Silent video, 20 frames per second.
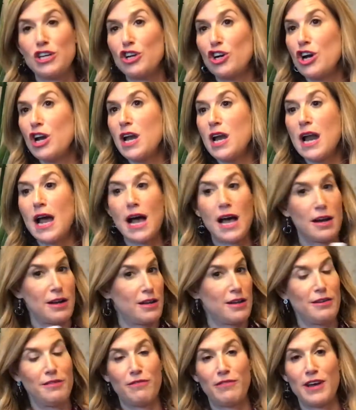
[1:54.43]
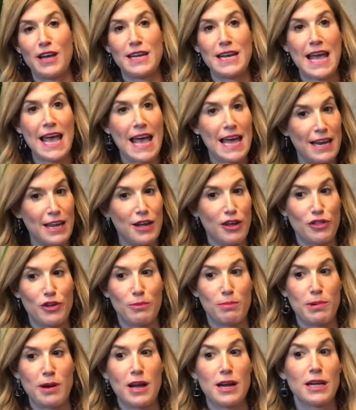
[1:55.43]
You're not going to find any
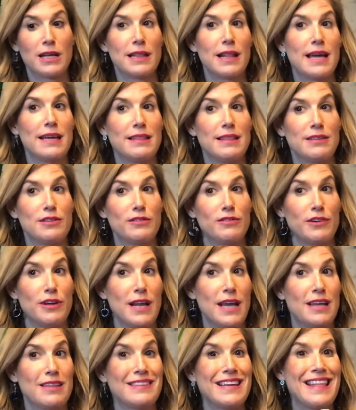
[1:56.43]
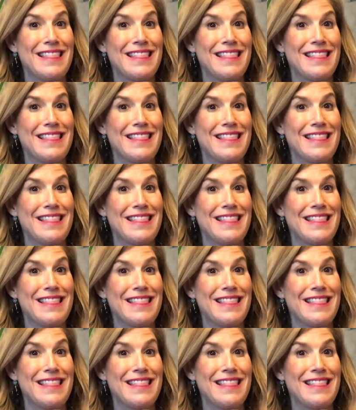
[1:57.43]
other product like this for nails,